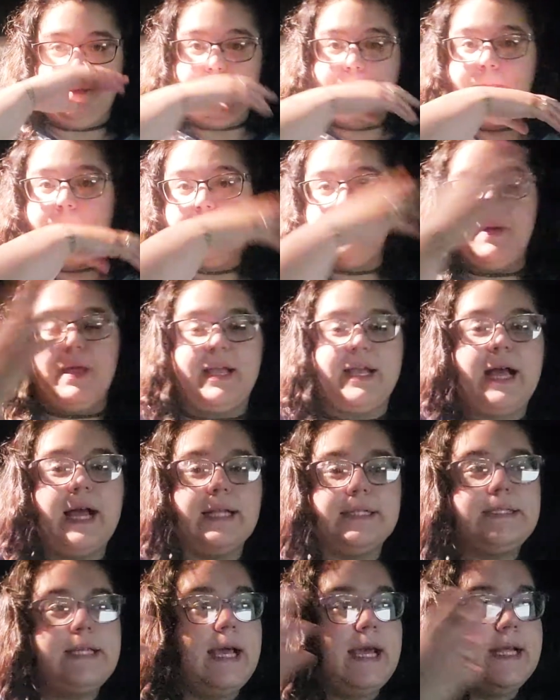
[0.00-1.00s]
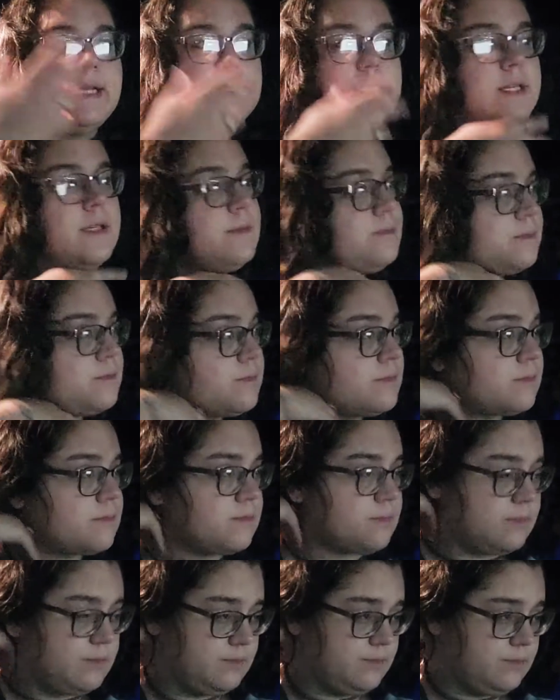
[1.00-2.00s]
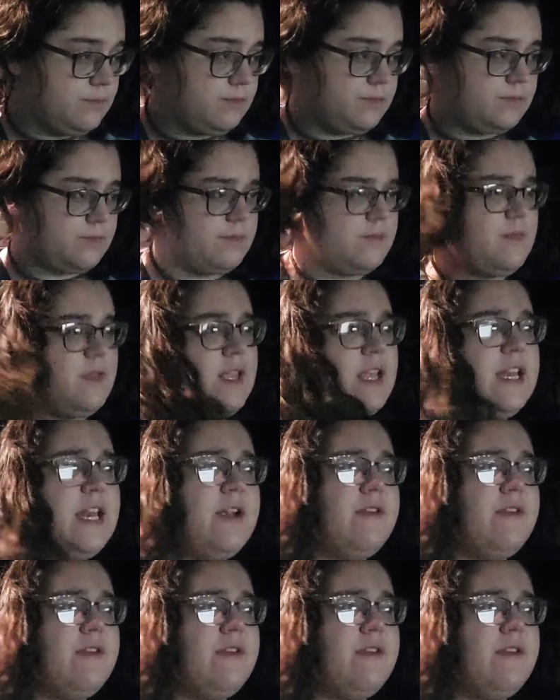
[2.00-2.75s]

my content, and